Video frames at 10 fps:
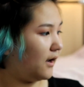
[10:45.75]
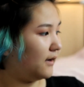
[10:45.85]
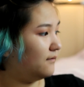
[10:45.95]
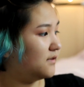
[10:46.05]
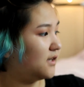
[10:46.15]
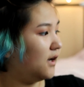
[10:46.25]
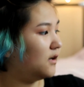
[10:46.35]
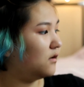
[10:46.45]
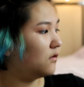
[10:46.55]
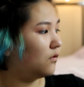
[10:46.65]
I'm
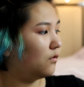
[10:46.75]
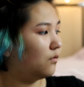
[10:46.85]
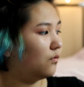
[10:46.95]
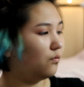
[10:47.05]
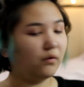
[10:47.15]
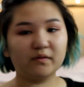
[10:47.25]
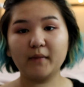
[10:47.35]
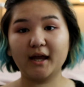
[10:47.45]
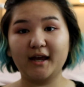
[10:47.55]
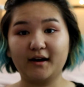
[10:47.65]
done with
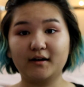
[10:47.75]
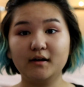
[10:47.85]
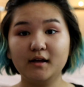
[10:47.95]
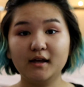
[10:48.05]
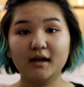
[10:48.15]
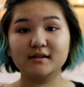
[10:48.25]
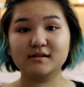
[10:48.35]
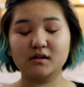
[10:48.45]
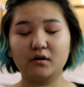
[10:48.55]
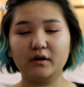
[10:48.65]
my hair.
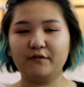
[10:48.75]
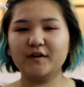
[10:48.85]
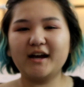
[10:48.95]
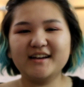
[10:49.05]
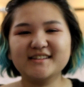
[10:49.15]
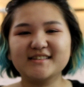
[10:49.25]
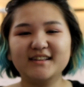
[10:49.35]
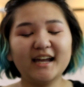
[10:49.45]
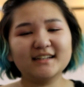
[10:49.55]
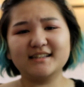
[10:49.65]
So if you guys
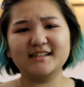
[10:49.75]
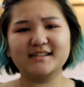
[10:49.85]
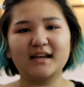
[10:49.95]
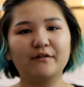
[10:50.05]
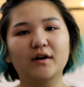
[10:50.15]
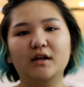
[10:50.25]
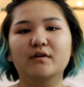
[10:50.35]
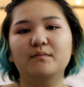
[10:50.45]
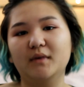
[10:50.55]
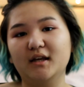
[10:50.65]
liked this get ready
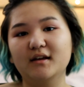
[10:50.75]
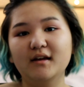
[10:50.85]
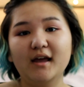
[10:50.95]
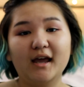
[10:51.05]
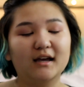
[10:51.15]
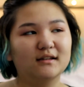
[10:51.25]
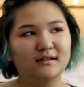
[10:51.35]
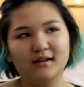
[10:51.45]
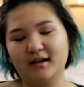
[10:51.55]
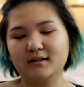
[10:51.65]
with me
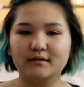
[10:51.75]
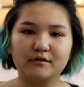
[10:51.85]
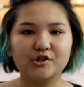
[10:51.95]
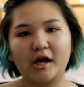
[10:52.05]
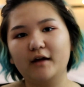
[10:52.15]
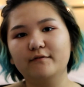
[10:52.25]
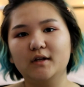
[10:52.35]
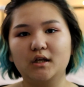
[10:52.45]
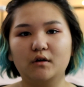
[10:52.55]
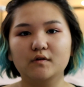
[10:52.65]
and like little chat
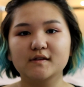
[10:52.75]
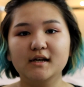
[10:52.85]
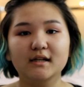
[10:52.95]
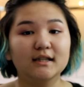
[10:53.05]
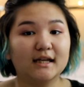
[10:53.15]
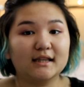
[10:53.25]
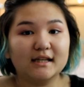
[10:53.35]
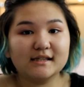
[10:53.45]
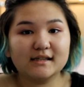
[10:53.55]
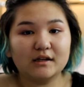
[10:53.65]
videos like
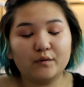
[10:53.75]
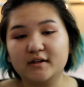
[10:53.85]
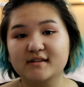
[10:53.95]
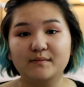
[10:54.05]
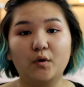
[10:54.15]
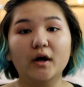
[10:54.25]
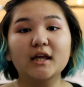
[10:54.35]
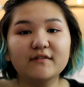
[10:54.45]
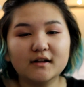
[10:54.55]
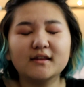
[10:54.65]
this and you want to see more,
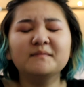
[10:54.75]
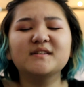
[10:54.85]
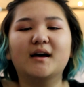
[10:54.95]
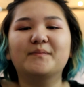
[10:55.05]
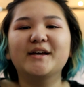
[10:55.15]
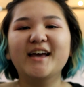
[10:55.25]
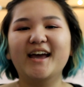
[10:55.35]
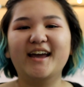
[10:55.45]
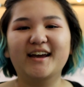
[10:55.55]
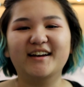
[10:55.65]
give it a thumbs up
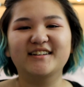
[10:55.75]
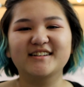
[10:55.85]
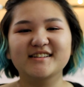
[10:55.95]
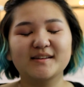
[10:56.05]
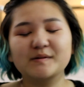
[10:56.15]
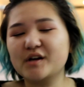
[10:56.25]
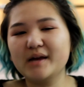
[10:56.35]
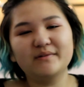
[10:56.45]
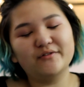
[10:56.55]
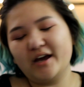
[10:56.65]
and
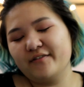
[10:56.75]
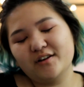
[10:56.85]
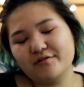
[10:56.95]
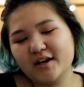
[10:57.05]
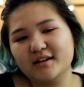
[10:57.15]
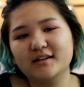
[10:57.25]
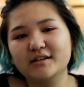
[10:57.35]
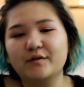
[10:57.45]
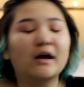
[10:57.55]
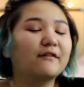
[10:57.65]
subscribe if you haven't already.
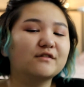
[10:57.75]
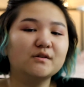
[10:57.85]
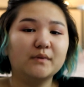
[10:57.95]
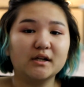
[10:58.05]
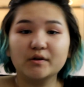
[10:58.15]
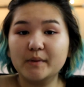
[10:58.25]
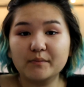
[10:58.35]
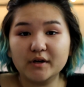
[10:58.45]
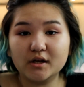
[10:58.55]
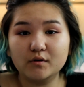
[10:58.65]
You don't have to, but it'll be
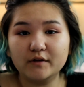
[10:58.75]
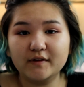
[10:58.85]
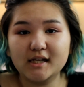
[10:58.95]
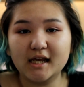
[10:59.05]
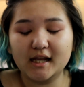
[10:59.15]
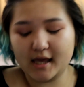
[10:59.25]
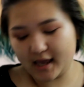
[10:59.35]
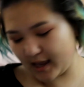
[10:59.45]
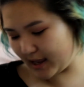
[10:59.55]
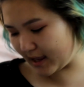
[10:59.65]
pretty cool if you did.
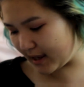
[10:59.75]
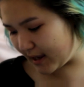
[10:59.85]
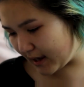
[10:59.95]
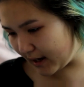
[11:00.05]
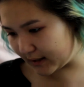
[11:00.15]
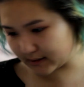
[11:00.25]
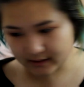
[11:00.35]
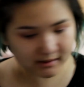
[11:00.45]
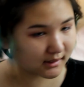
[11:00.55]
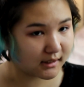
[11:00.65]

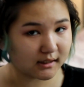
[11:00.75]
And